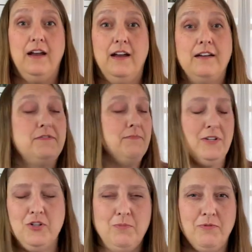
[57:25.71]
I've
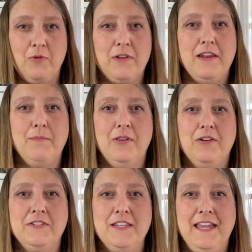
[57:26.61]
mentioned before that I
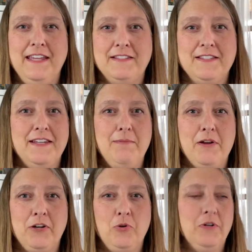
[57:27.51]
belong to the Kansas City
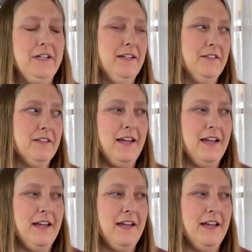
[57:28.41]
Modern Quilt Guild.